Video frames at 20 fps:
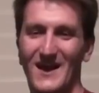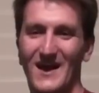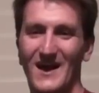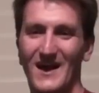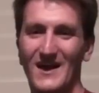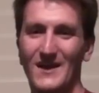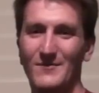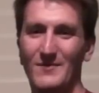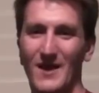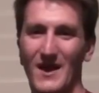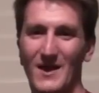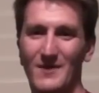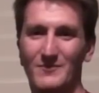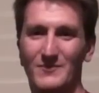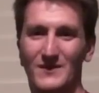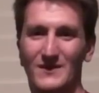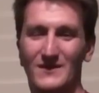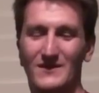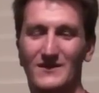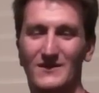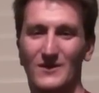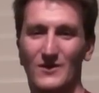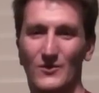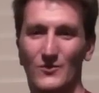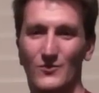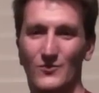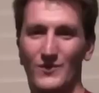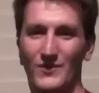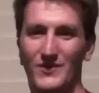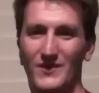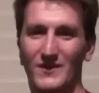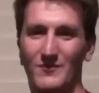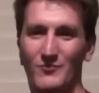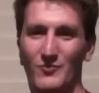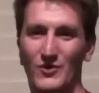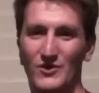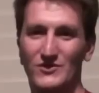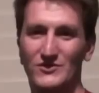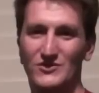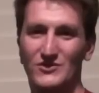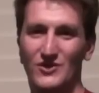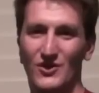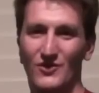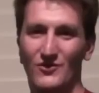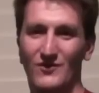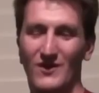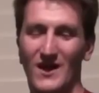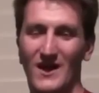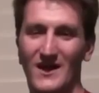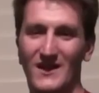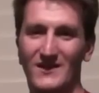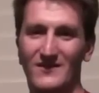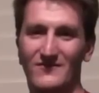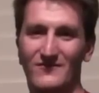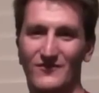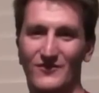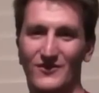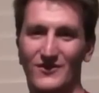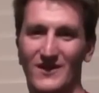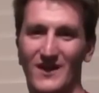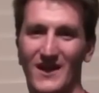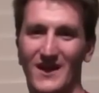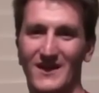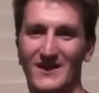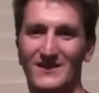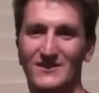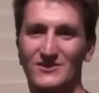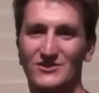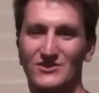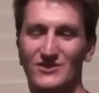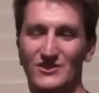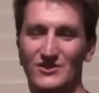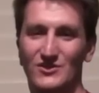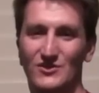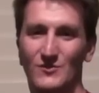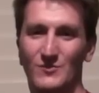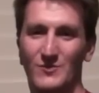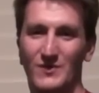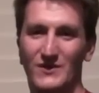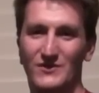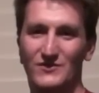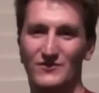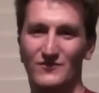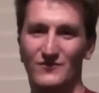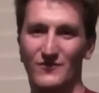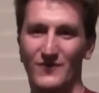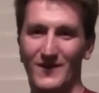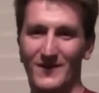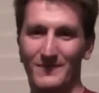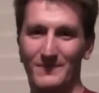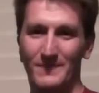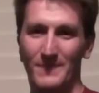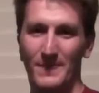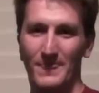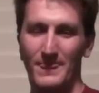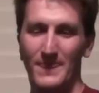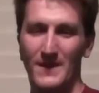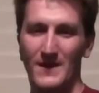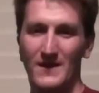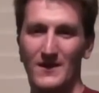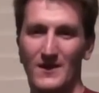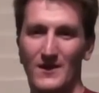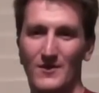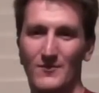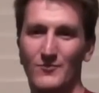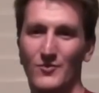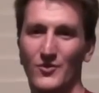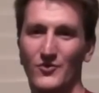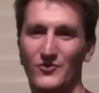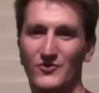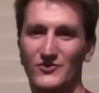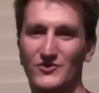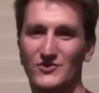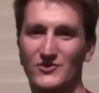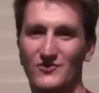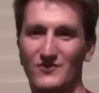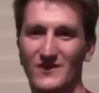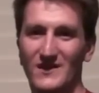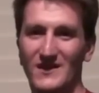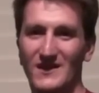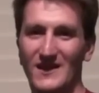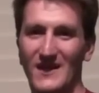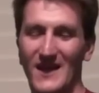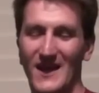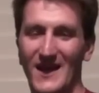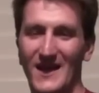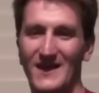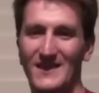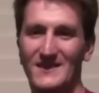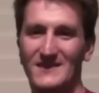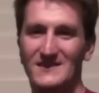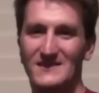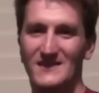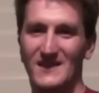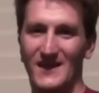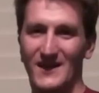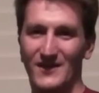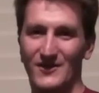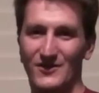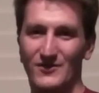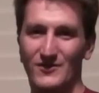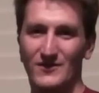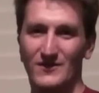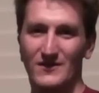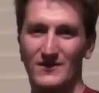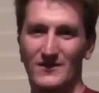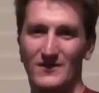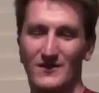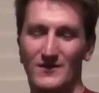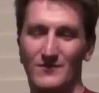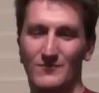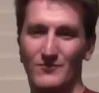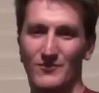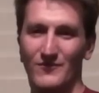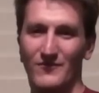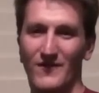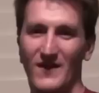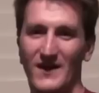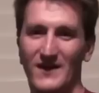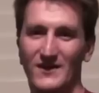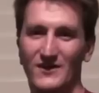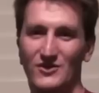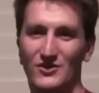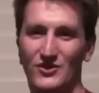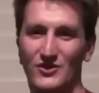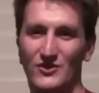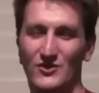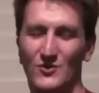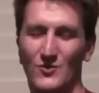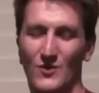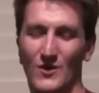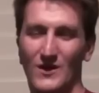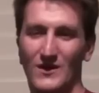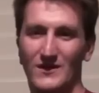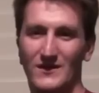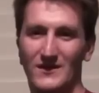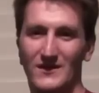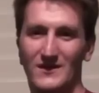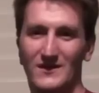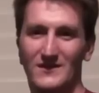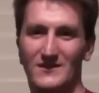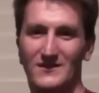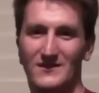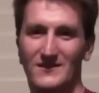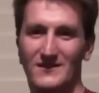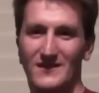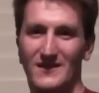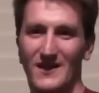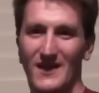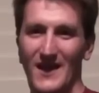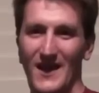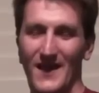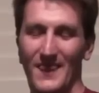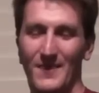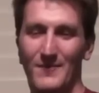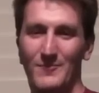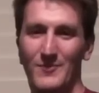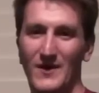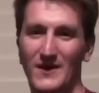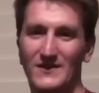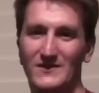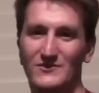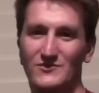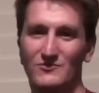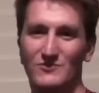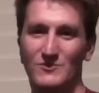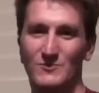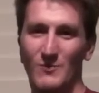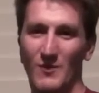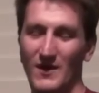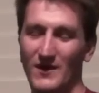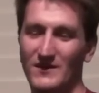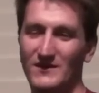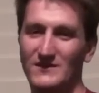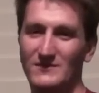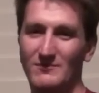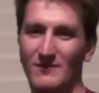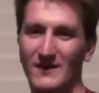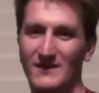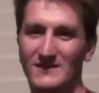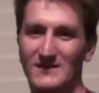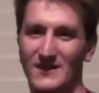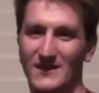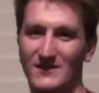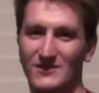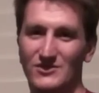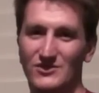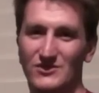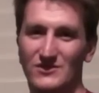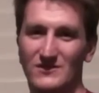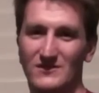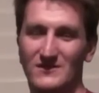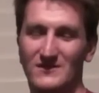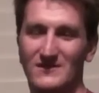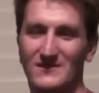I am happy with the Brookstone iConvert 8-inch digital picture frame. Both the screen and the scanner provided good quality, and the buttons responded to my touch.